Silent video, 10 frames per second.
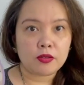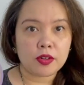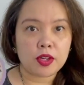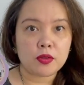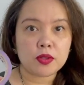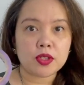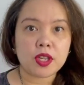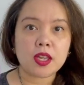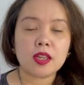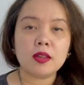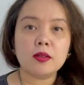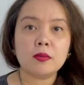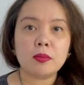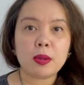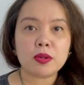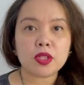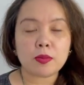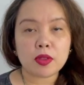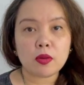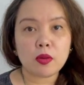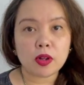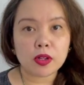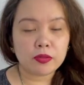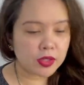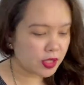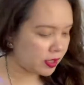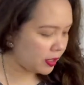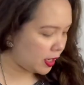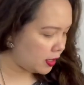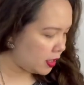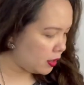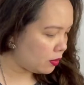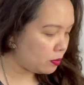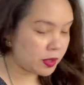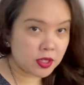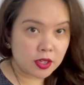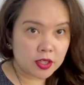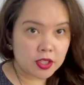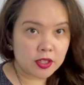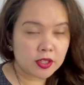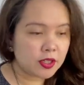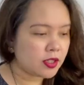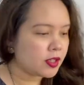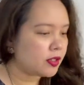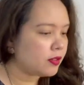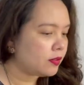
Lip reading: for, you know, sticking papers up on the wall, facilitating group discussions.